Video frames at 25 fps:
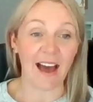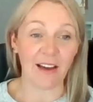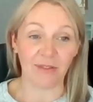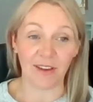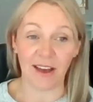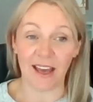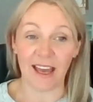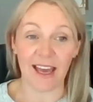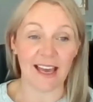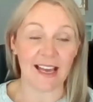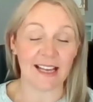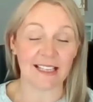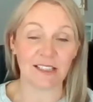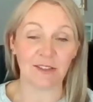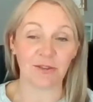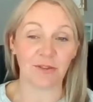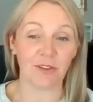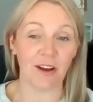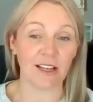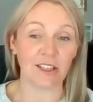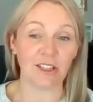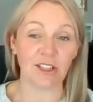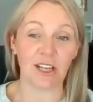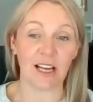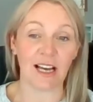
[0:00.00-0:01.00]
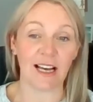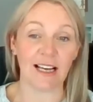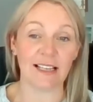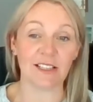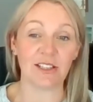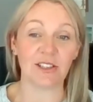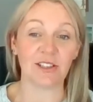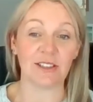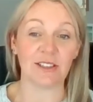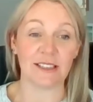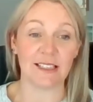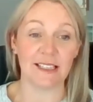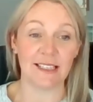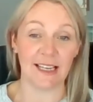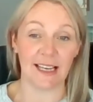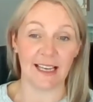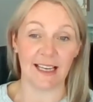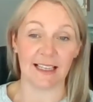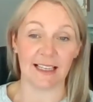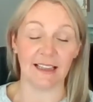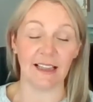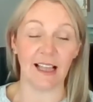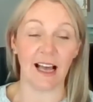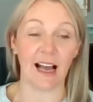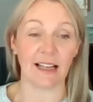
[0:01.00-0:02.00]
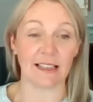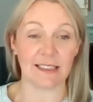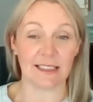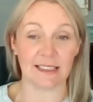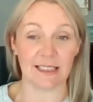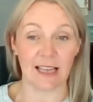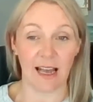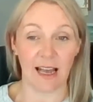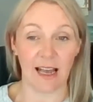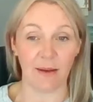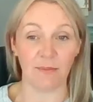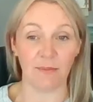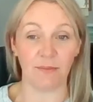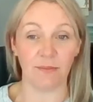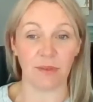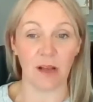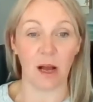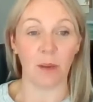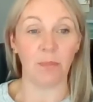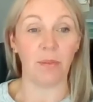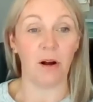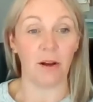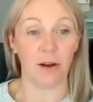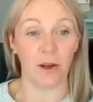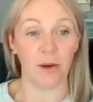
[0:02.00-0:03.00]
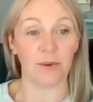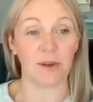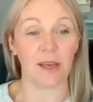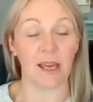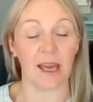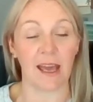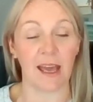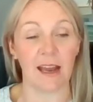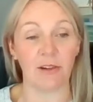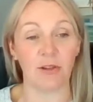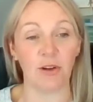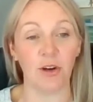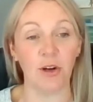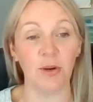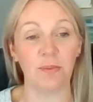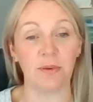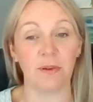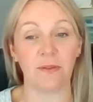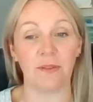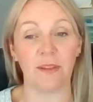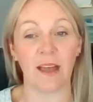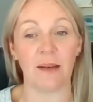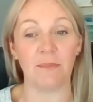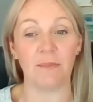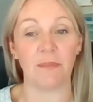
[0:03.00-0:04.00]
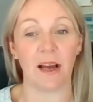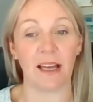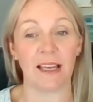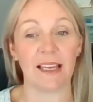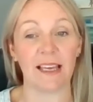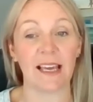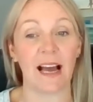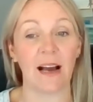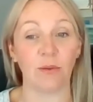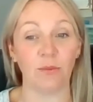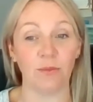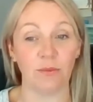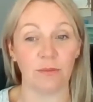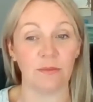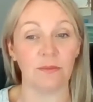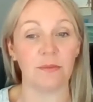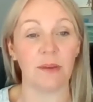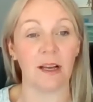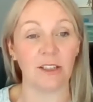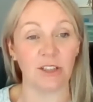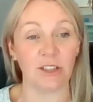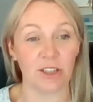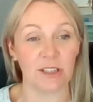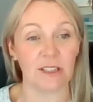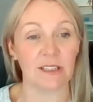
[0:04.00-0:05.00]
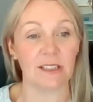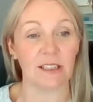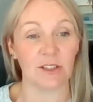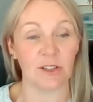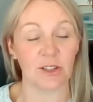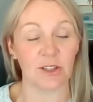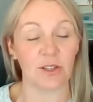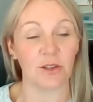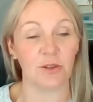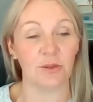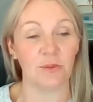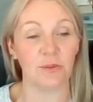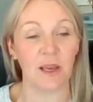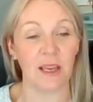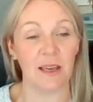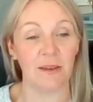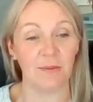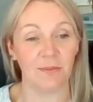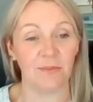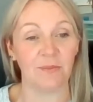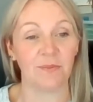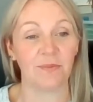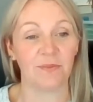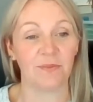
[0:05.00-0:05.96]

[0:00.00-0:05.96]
ever heard of franchising until I'd set Apollo Care up, and then my accountant mentioned it to me.